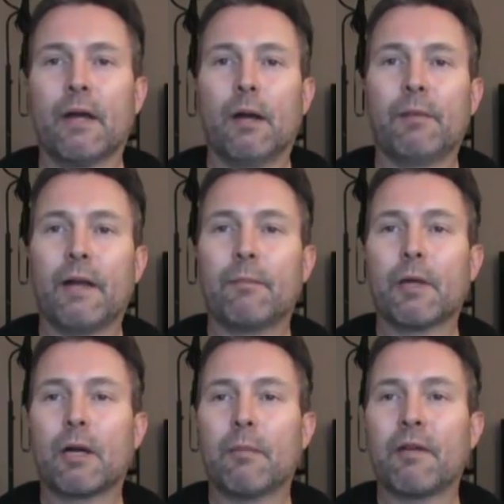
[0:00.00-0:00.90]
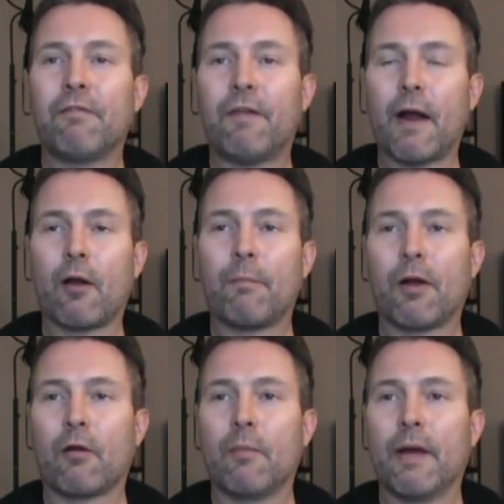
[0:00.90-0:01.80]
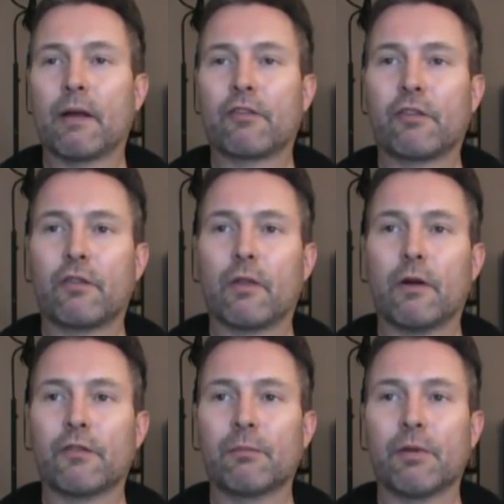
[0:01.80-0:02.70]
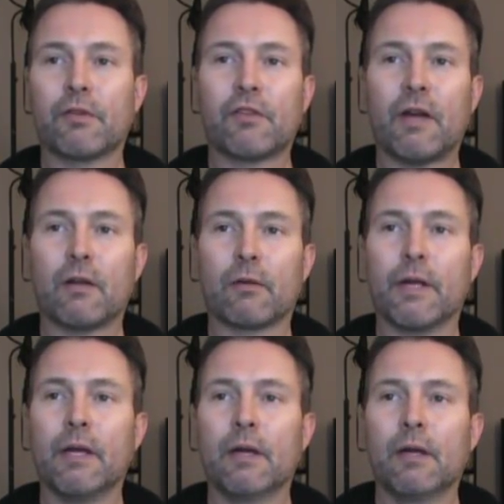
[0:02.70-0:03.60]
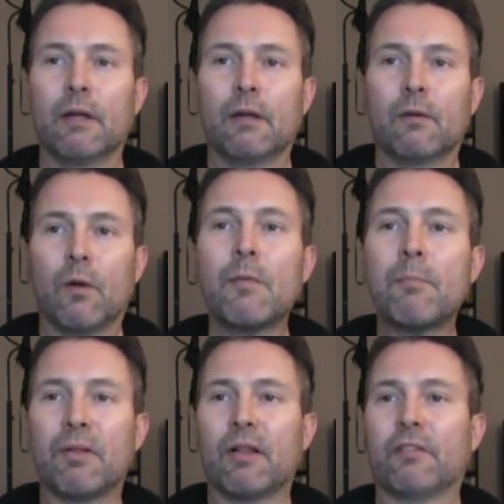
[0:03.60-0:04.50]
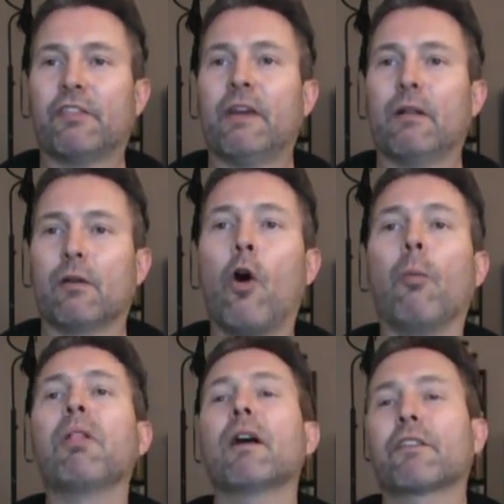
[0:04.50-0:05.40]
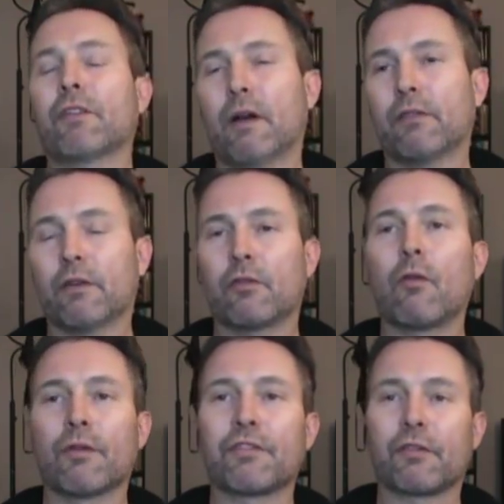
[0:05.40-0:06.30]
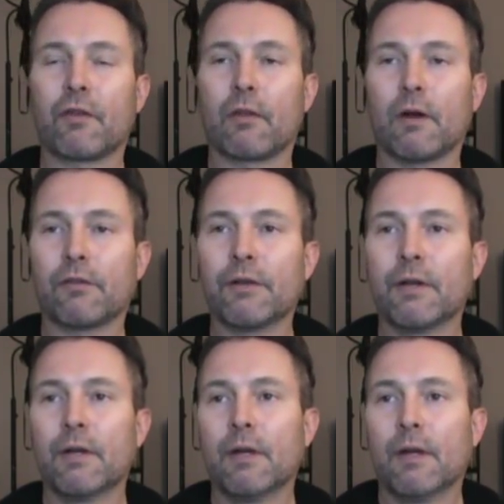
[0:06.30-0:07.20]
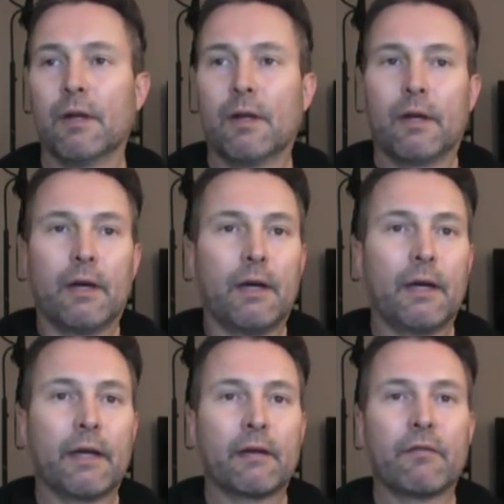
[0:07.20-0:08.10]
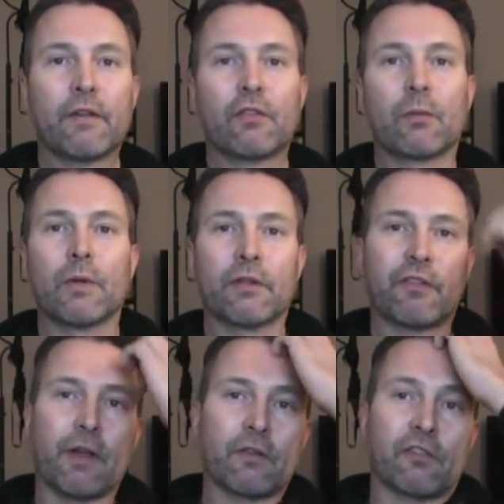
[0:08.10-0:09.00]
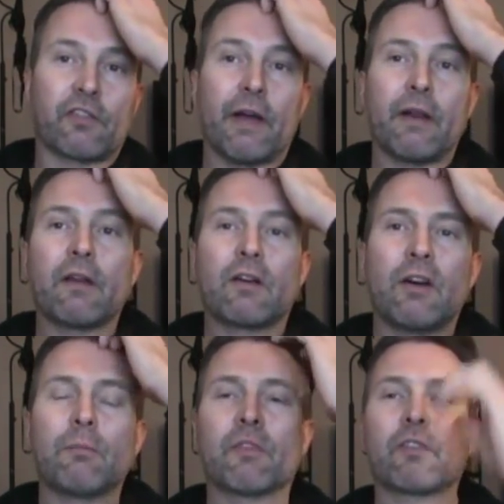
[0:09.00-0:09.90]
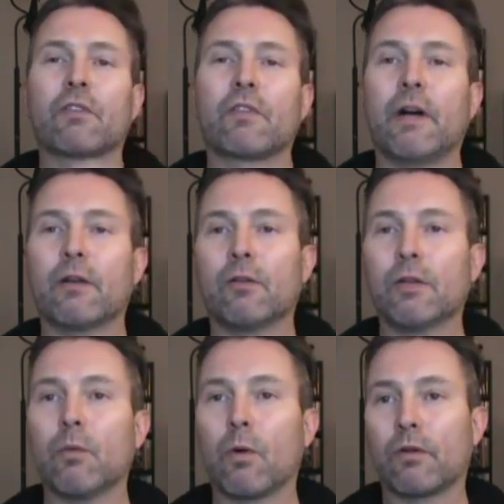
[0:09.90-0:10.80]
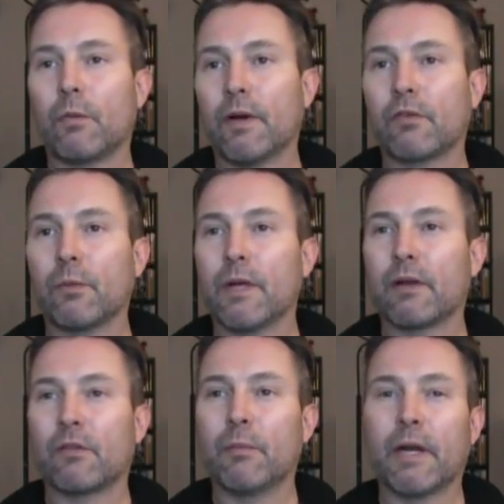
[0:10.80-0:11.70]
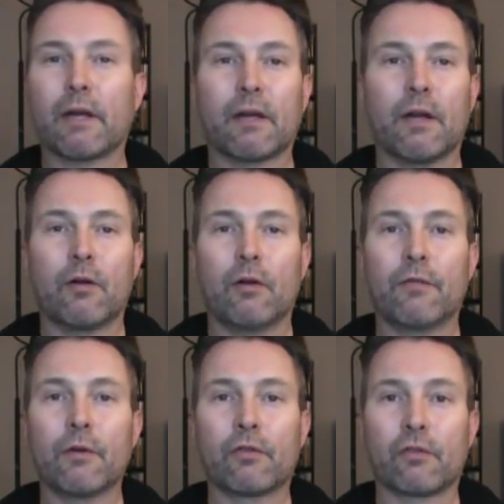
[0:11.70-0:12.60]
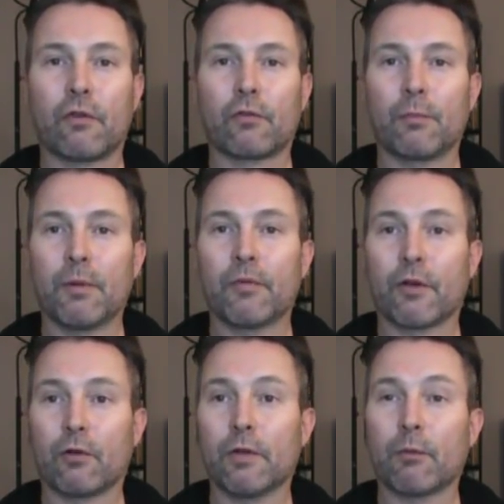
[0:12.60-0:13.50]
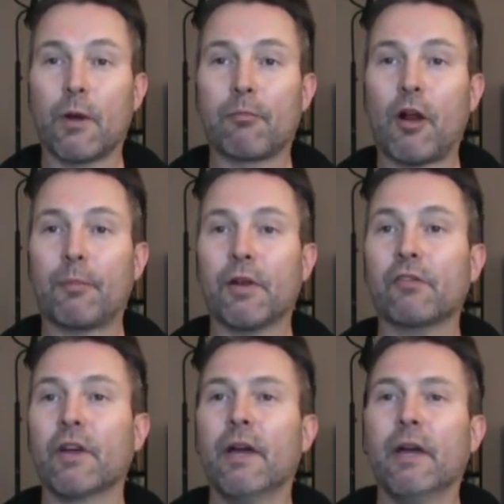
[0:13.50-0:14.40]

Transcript: I plan to become a fire paramedic, 60,000 plus salary. What do you mean plus salary? Oh, plus, I see, it's over 60,000. Uh, and invest in real estate as a side income since I'd only work twice a week as a medic and I know a few successful people that currently rent properties